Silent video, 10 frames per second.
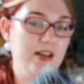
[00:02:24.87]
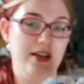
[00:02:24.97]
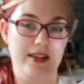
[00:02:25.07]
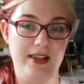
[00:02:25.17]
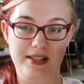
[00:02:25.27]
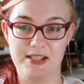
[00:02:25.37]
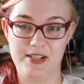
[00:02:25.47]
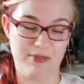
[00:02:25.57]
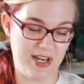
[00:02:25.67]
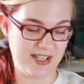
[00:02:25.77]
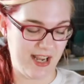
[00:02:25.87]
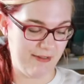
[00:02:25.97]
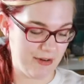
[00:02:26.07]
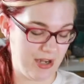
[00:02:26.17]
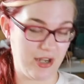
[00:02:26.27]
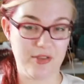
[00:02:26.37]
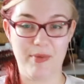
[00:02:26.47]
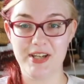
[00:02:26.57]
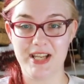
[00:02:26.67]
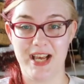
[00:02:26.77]
this is what I say every week on the
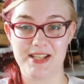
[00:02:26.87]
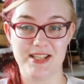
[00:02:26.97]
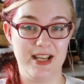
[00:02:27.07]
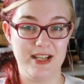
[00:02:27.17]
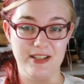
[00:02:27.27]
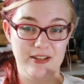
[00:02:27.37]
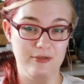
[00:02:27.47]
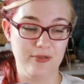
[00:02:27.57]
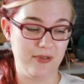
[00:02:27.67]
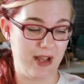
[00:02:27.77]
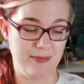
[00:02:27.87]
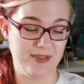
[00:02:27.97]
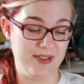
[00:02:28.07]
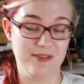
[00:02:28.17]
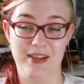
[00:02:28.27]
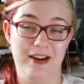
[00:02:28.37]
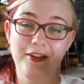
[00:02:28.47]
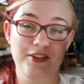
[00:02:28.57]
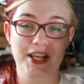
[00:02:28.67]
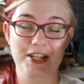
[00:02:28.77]
podcast, and
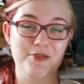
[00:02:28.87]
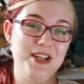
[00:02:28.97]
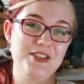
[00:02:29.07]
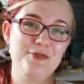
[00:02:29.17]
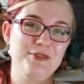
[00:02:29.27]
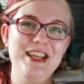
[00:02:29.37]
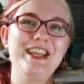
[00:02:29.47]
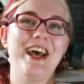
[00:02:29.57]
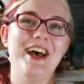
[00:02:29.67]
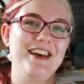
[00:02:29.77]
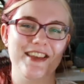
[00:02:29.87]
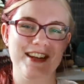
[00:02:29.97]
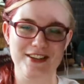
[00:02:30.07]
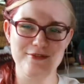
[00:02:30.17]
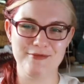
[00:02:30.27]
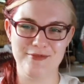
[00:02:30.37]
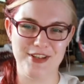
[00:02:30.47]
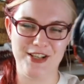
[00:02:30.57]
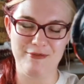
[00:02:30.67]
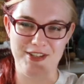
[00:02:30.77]
you get it twice in 1 week, there, you
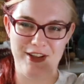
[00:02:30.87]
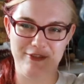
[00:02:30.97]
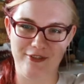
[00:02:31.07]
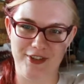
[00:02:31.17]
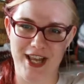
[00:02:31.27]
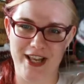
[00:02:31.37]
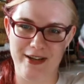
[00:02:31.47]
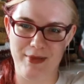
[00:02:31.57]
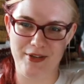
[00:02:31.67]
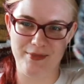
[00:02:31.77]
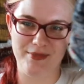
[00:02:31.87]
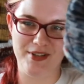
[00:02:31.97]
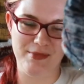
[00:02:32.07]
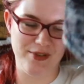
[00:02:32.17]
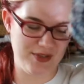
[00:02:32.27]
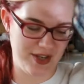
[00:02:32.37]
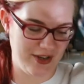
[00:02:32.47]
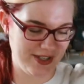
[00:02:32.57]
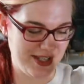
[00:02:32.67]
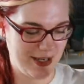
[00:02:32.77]
really will never forget about the pretty blue
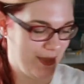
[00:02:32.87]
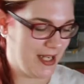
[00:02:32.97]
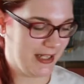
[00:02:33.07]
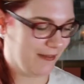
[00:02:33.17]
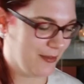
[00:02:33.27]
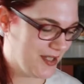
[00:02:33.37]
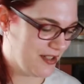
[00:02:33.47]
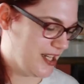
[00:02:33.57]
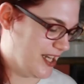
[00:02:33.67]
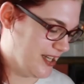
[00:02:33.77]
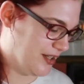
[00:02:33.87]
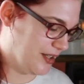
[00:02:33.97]
socks that I'm making for Mr. Diana.